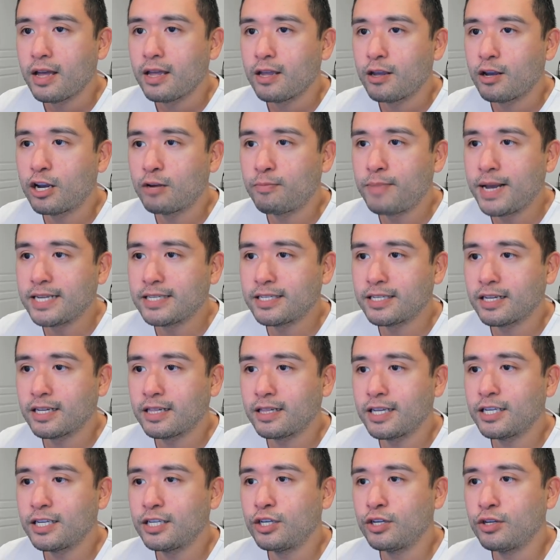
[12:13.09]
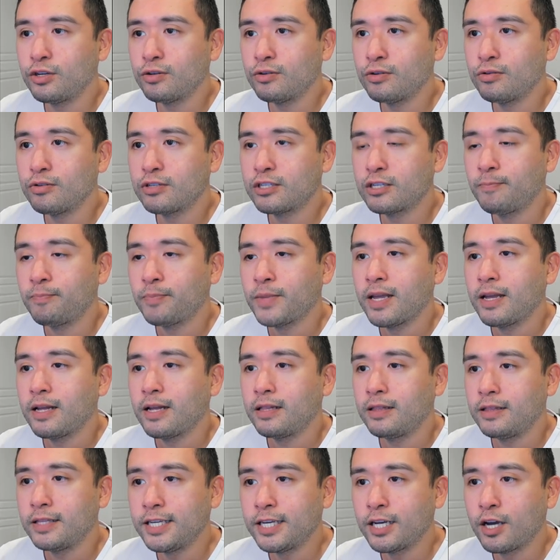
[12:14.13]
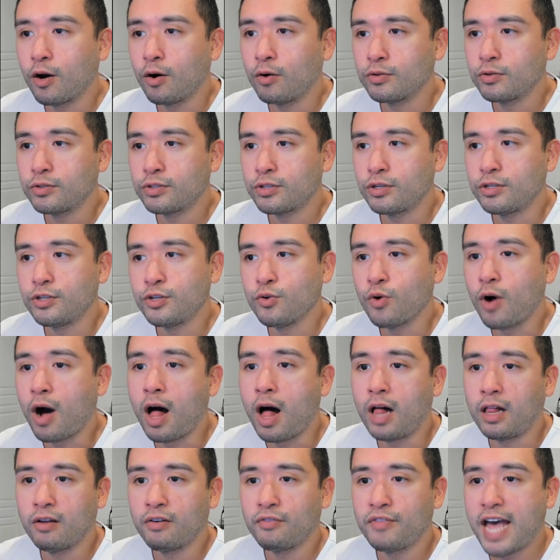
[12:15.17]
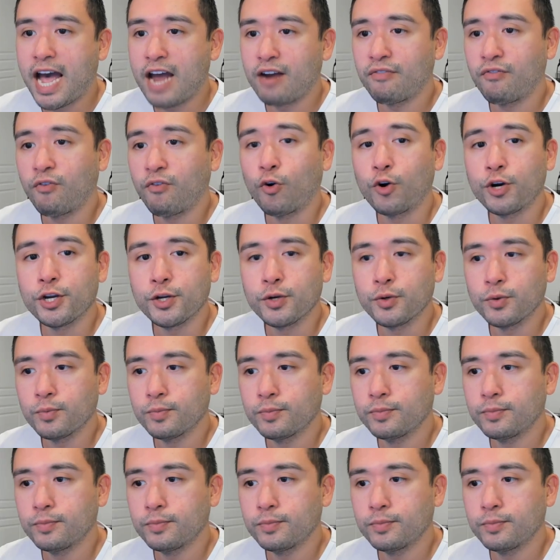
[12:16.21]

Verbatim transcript: You could basically use LiGo to do all of that for you.